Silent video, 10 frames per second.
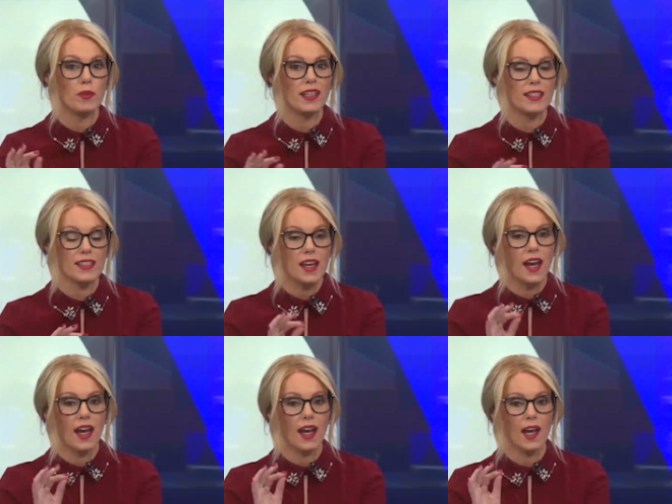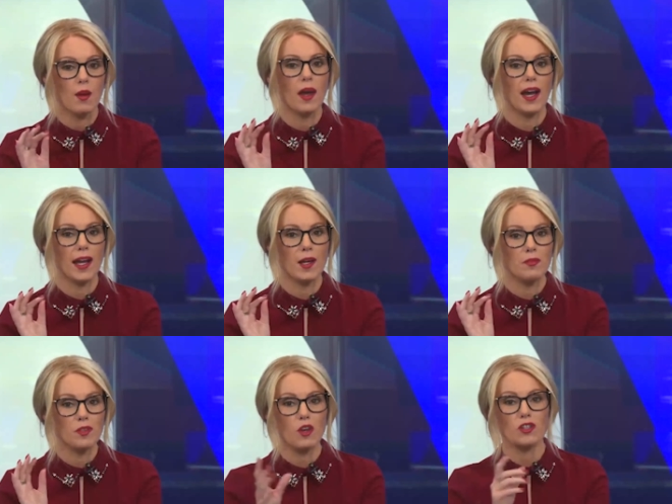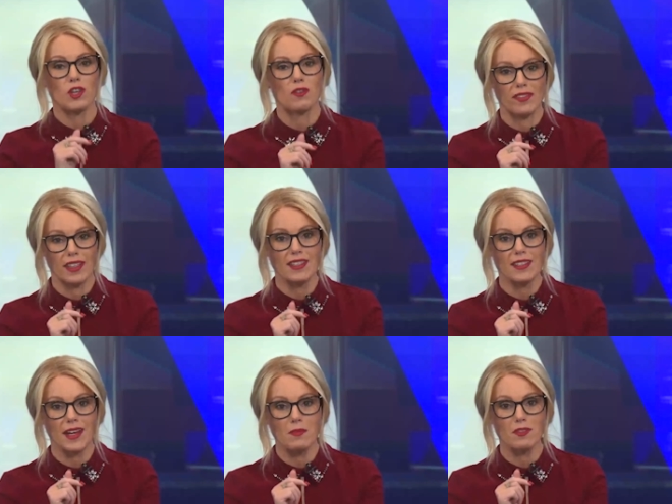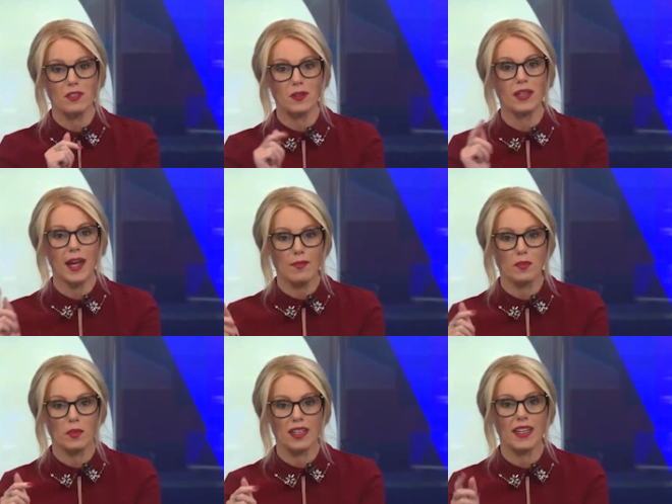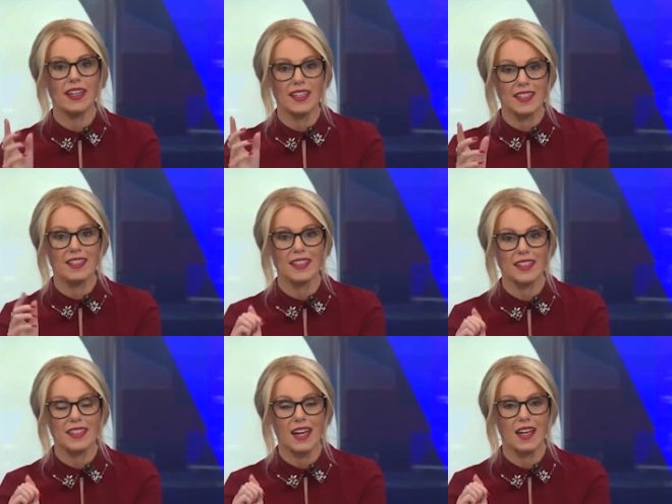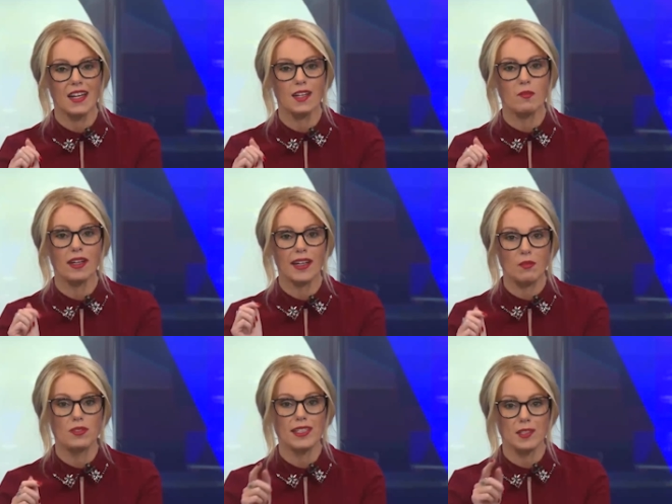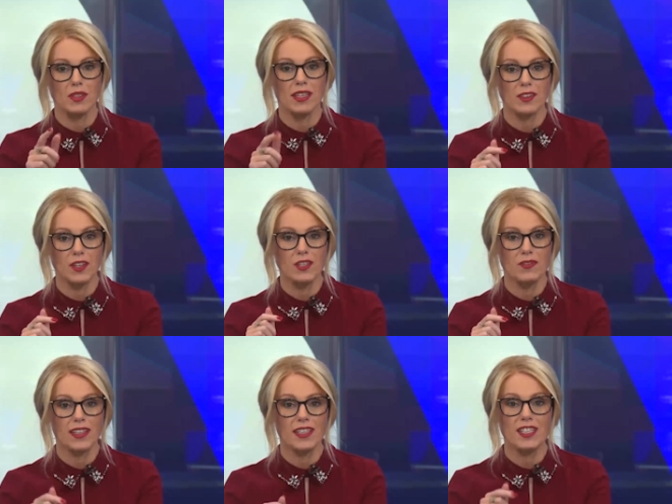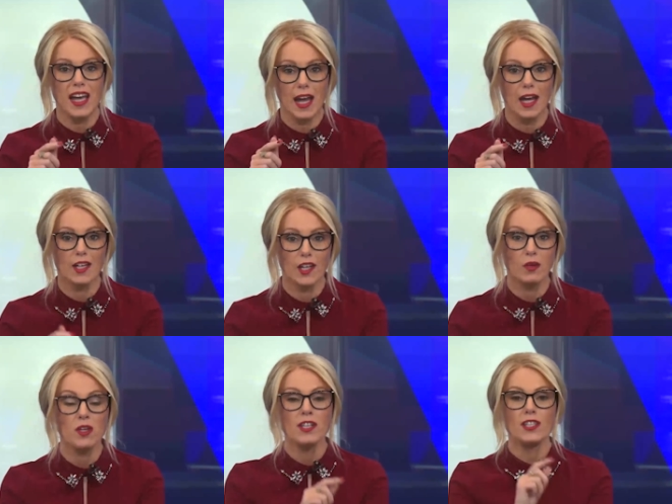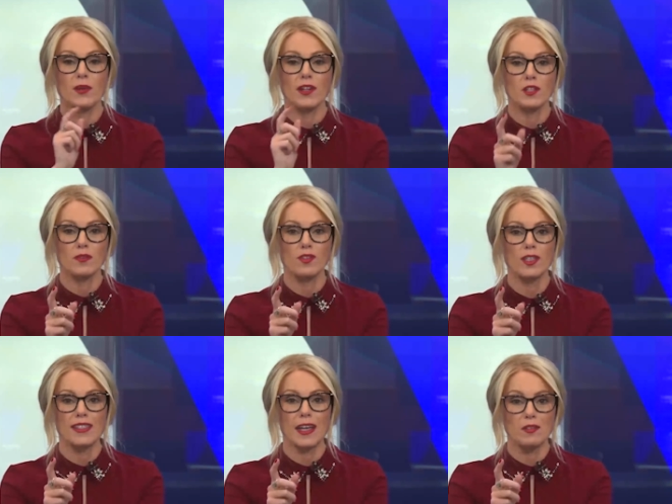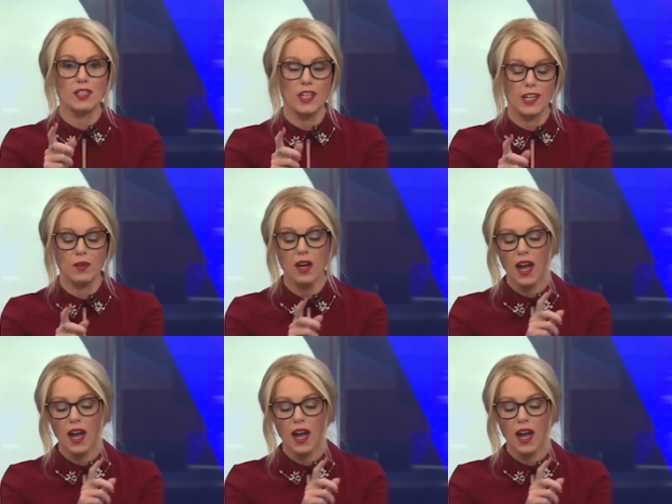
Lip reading: because I am not convinced that absolutely everybody is indeed counted within those figures. Are you? So I shall throw this out to you.